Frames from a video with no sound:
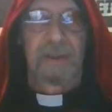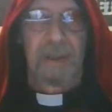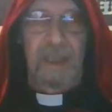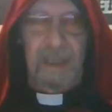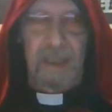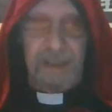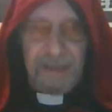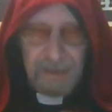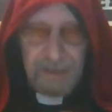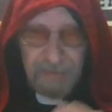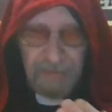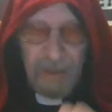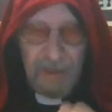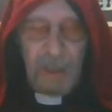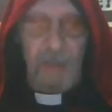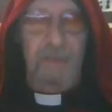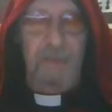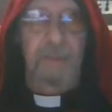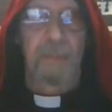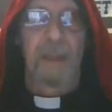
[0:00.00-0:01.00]
and
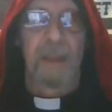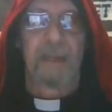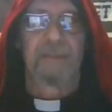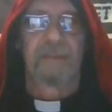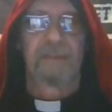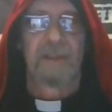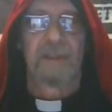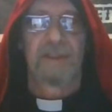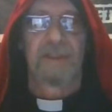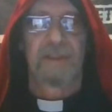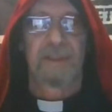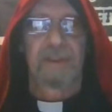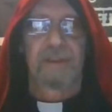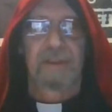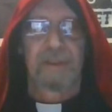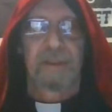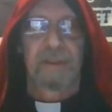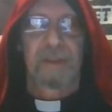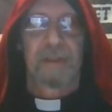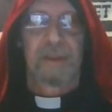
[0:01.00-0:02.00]
developed my vision,
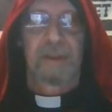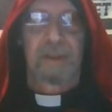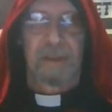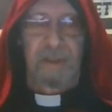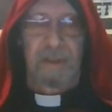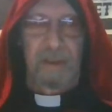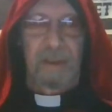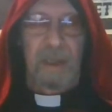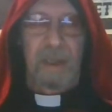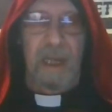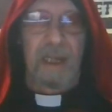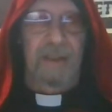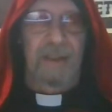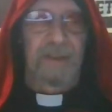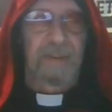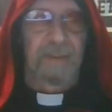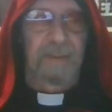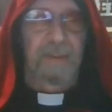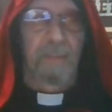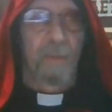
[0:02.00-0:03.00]

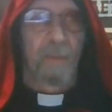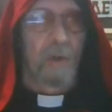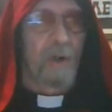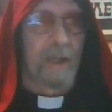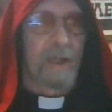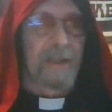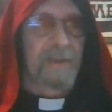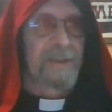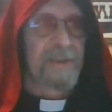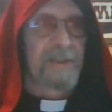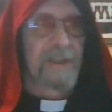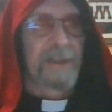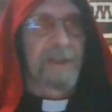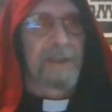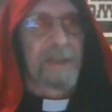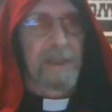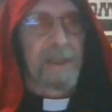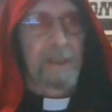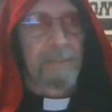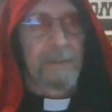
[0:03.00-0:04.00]
the more I could see the
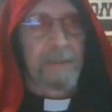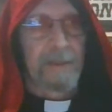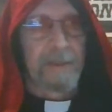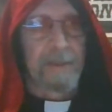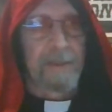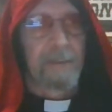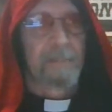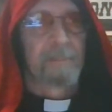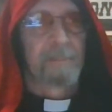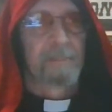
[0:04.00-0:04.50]
demons.